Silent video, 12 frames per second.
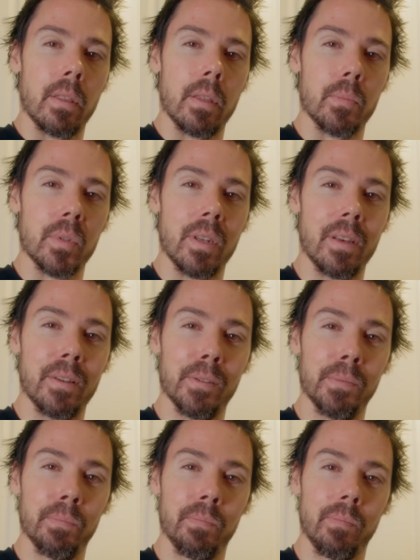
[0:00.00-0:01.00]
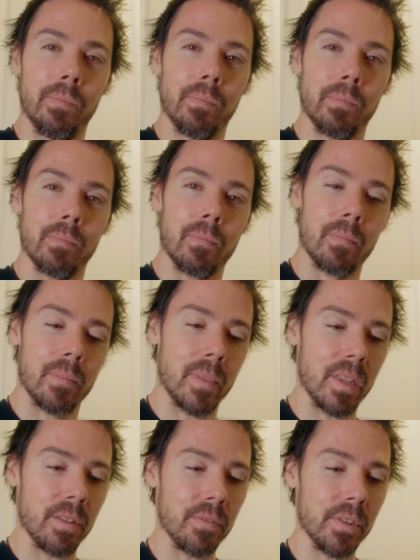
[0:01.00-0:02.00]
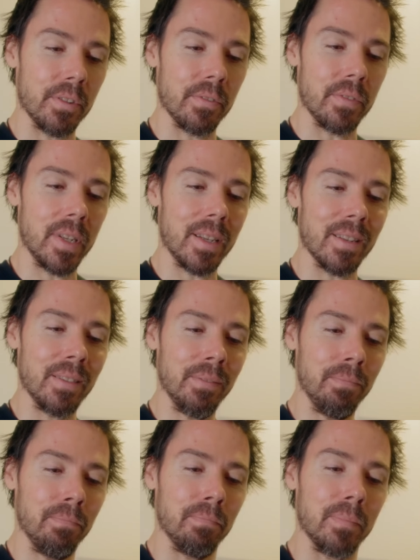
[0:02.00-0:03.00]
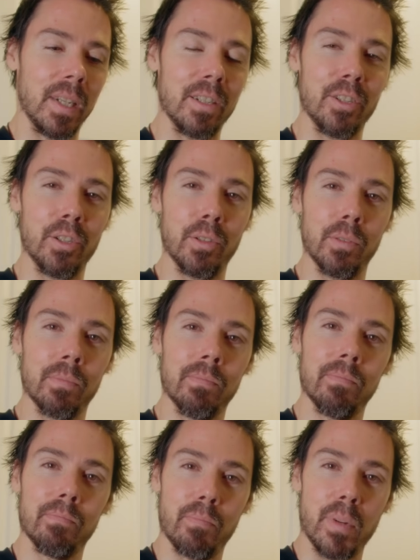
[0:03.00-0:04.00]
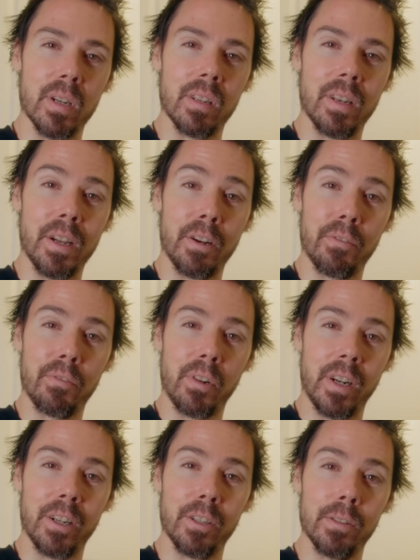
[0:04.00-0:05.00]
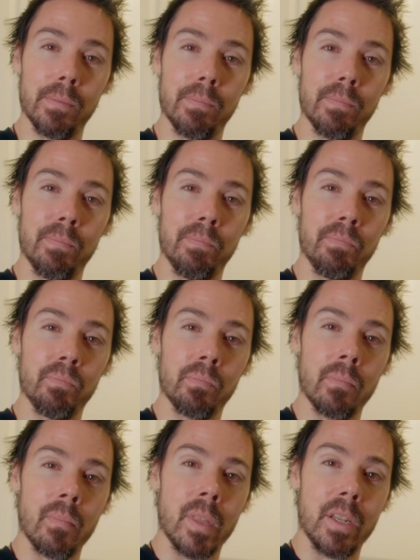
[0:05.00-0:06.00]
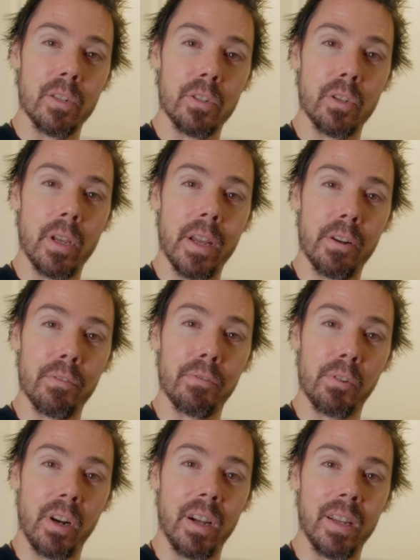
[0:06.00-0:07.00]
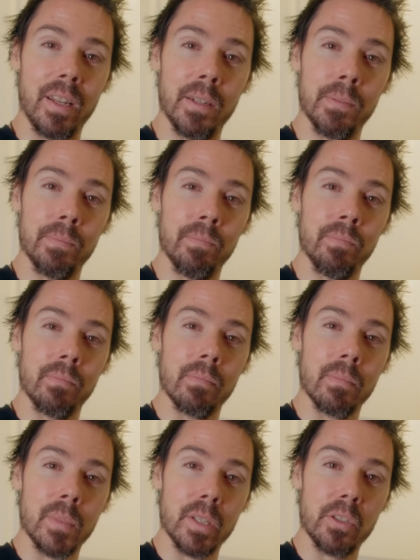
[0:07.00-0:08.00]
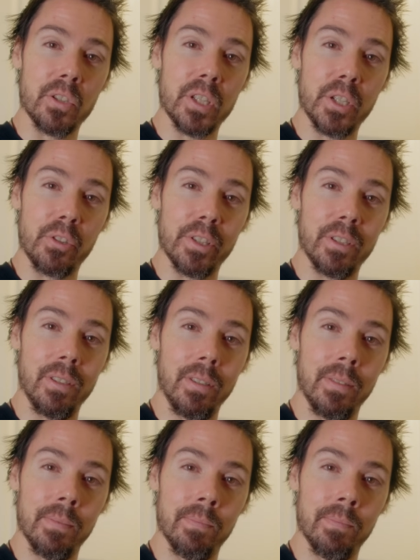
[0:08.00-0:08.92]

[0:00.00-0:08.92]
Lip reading: Thumbs down. If you're vegan and you bought an air fryer to air fry cereal.